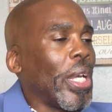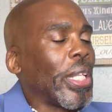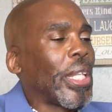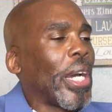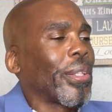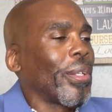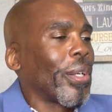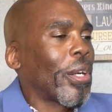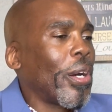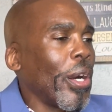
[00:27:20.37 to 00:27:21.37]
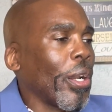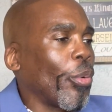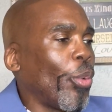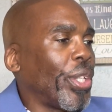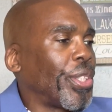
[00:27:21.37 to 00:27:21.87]
Dr. Kirk
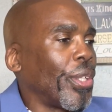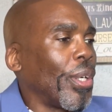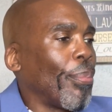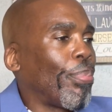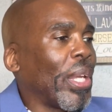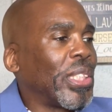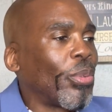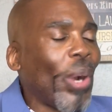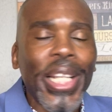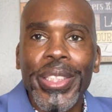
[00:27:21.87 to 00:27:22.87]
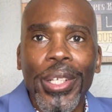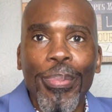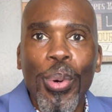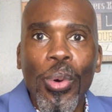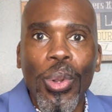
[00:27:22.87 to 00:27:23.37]
Richter placed rats in a
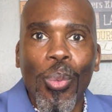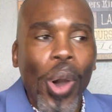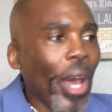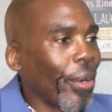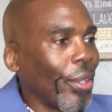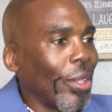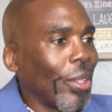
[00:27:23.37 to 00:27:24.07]
pool of water